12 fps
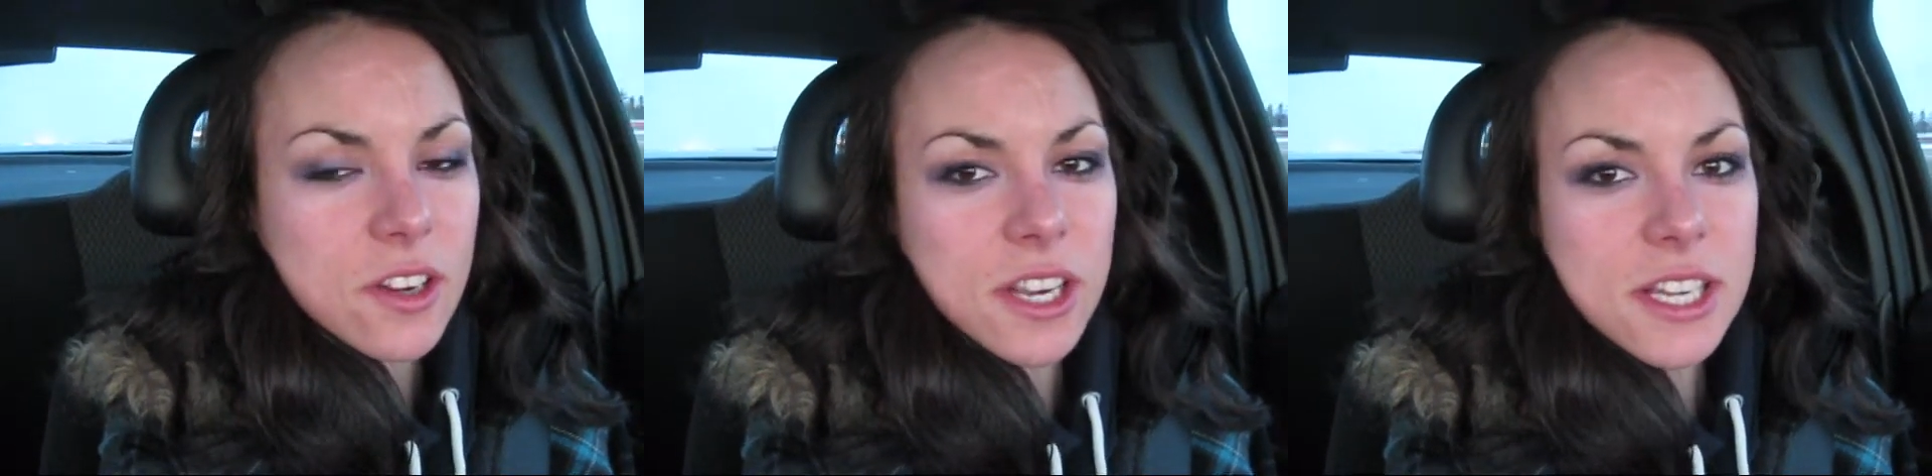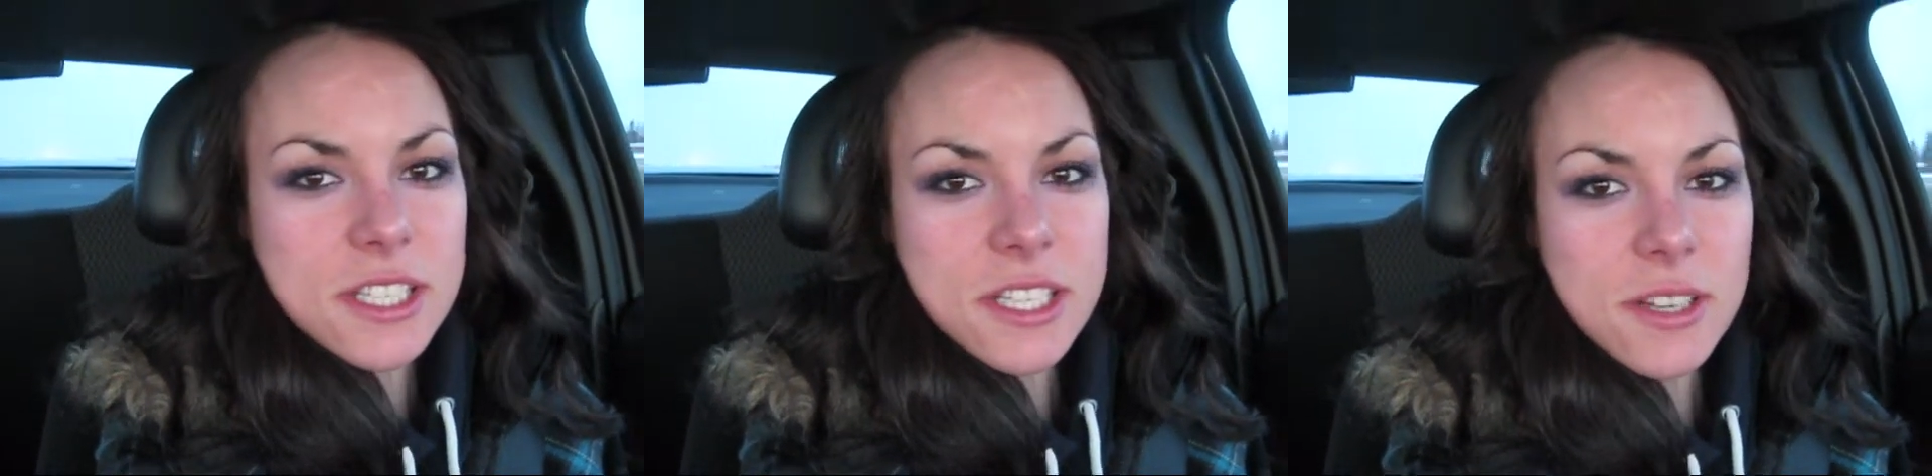
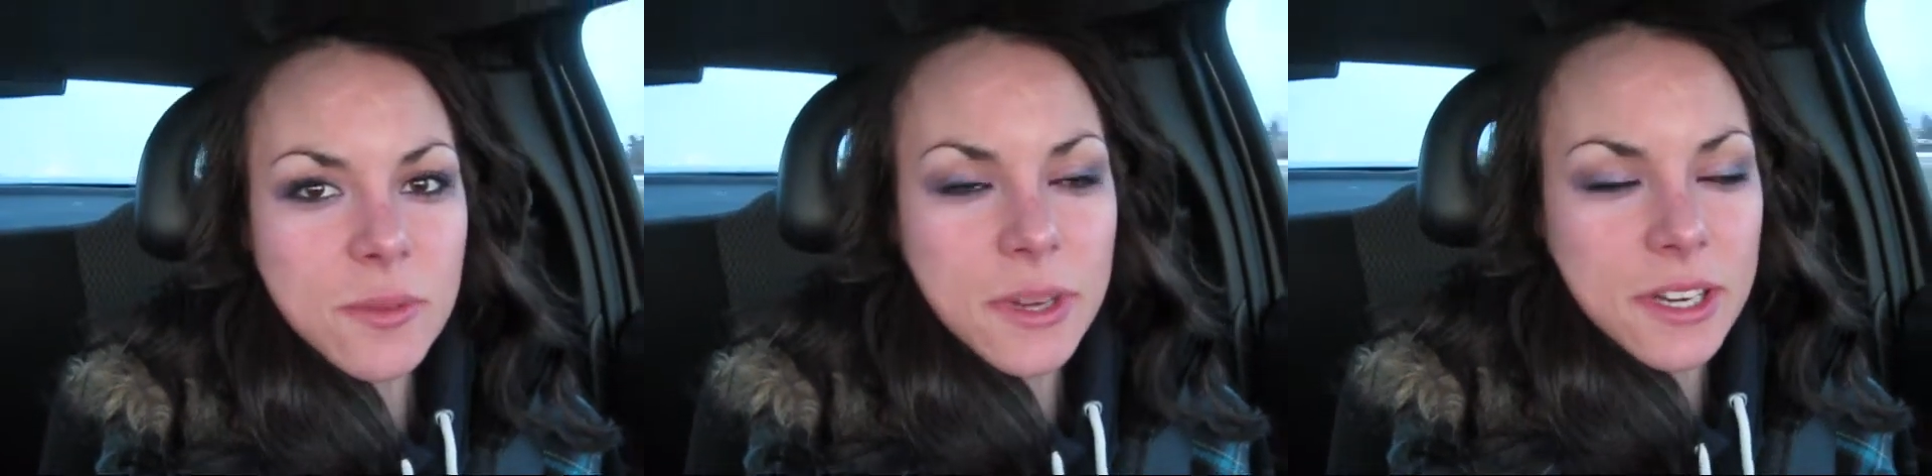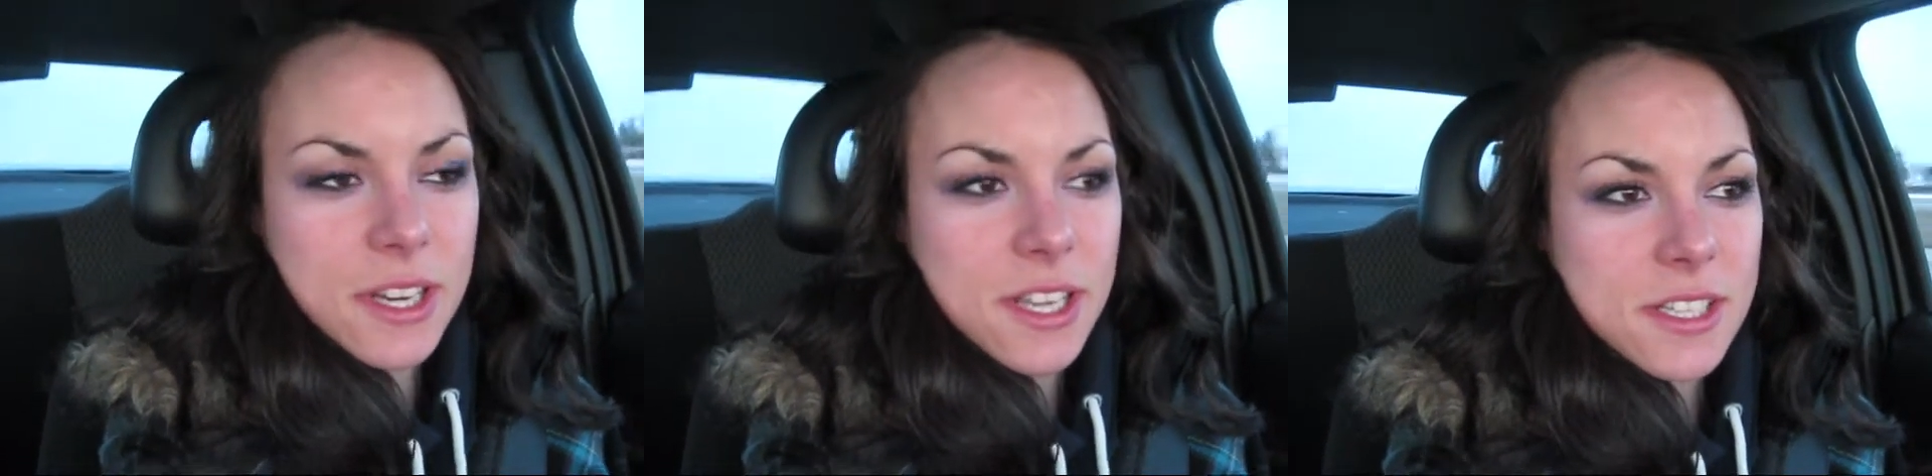crazy
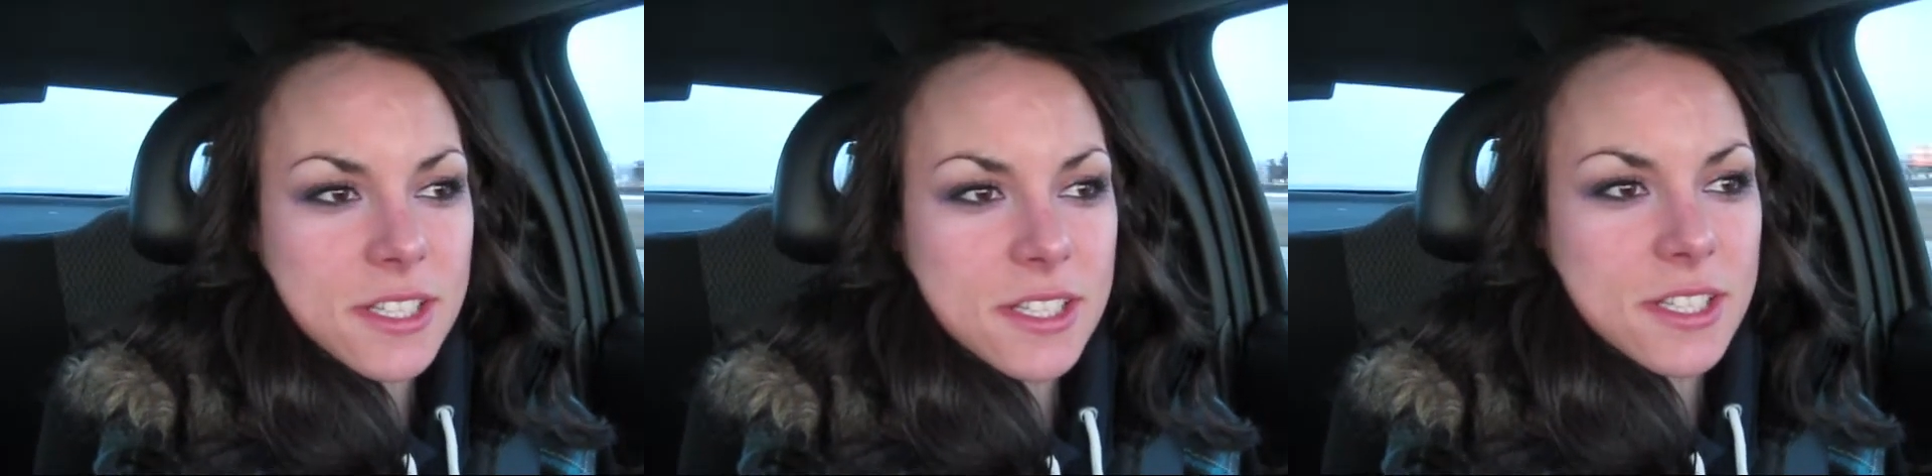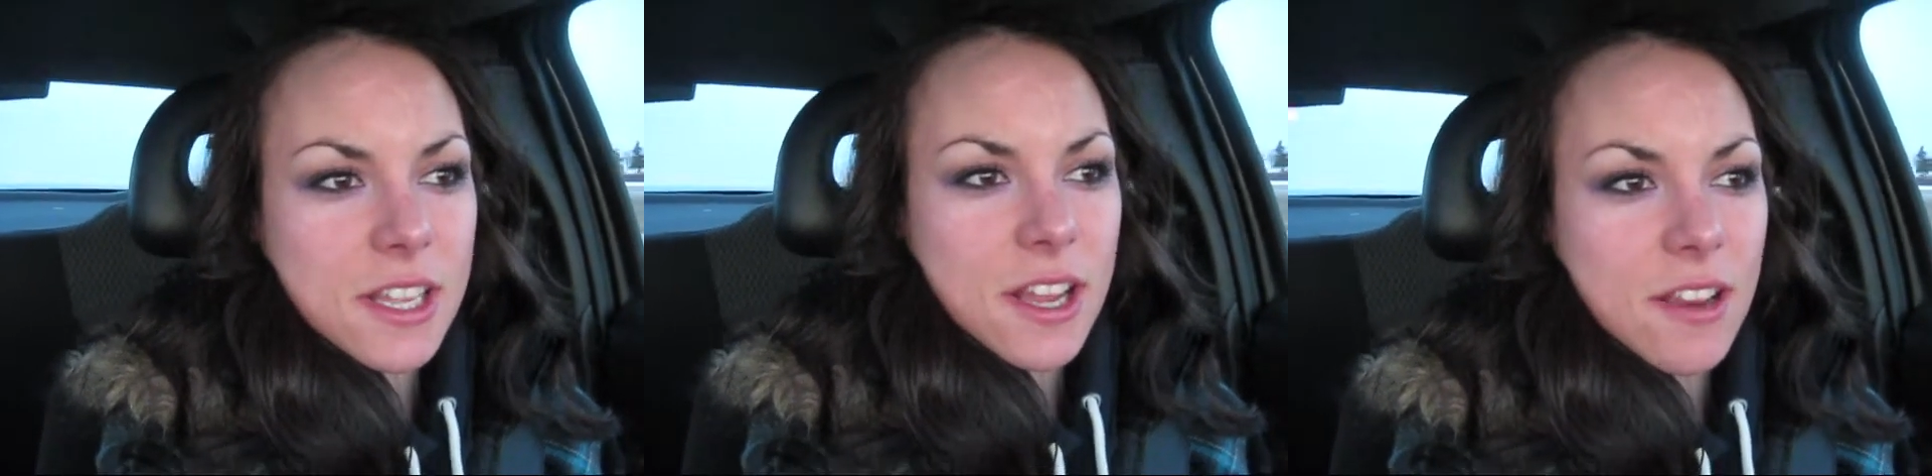
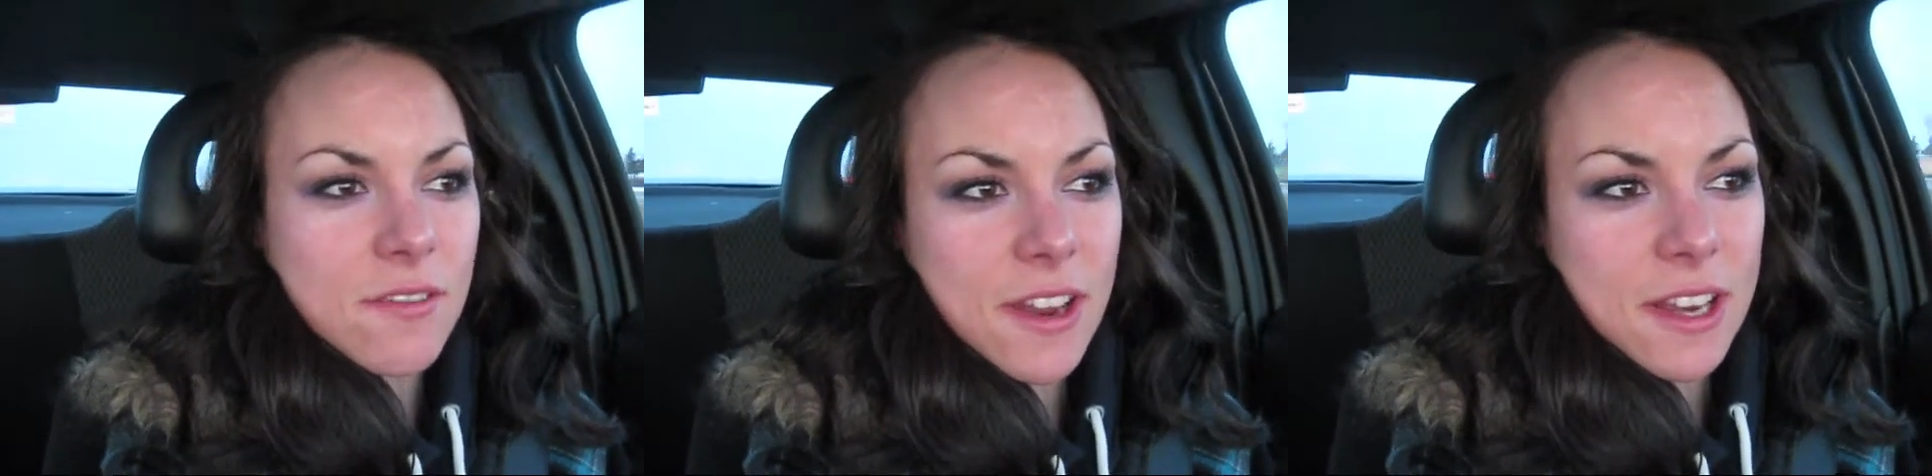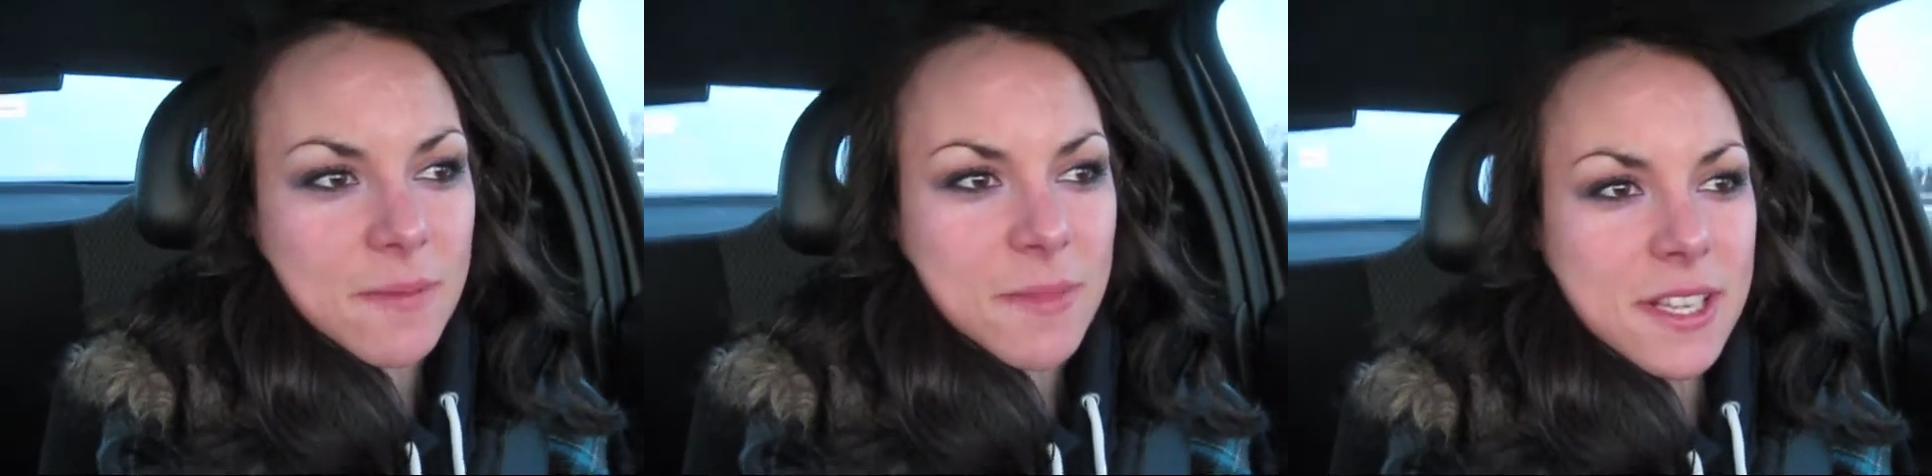weirdness and
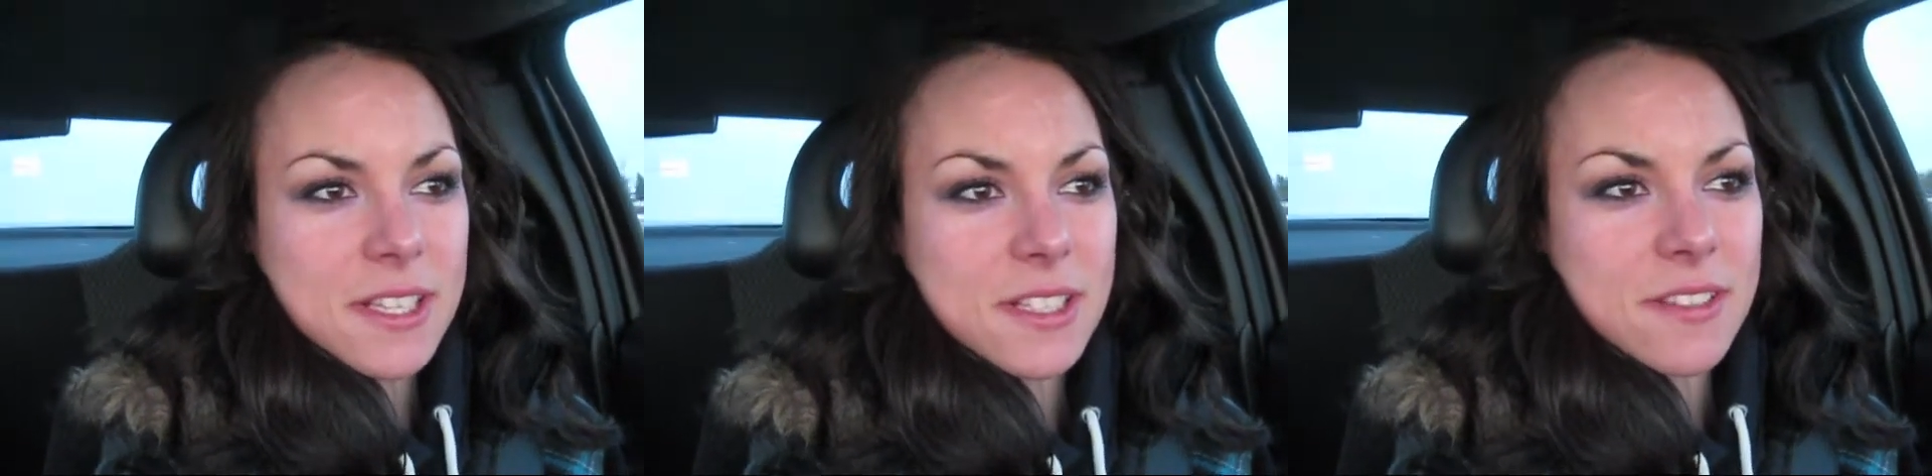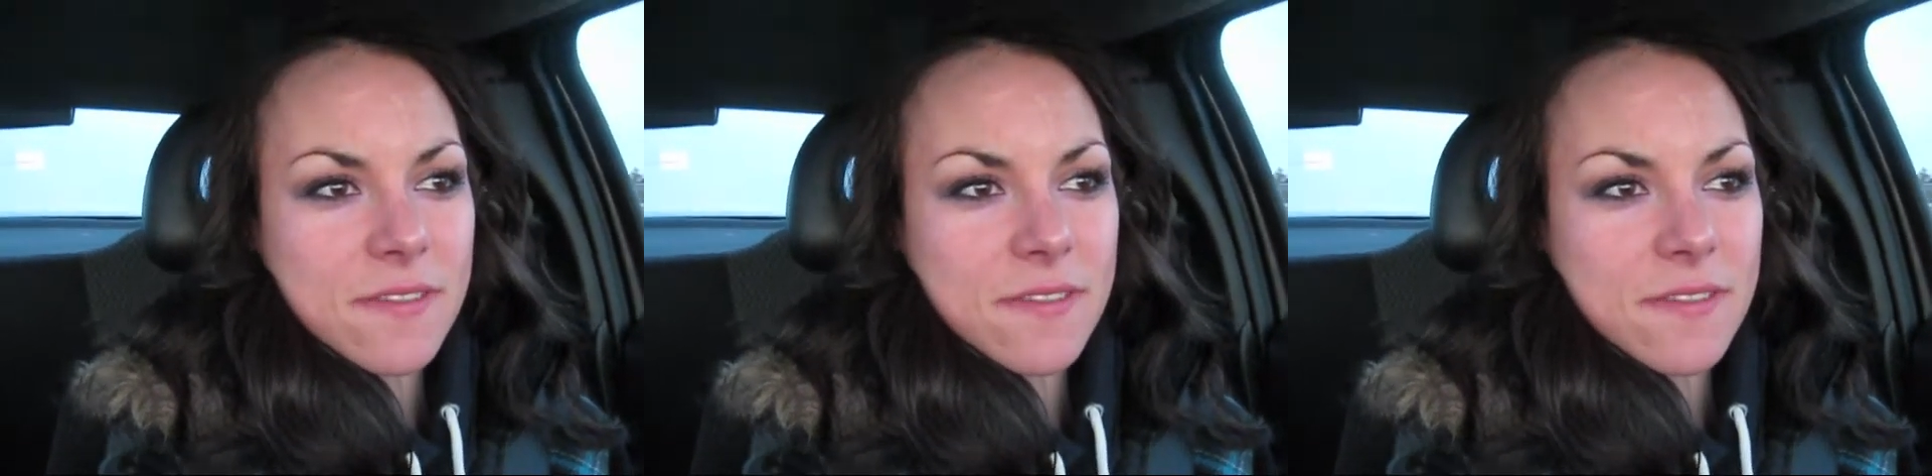randomness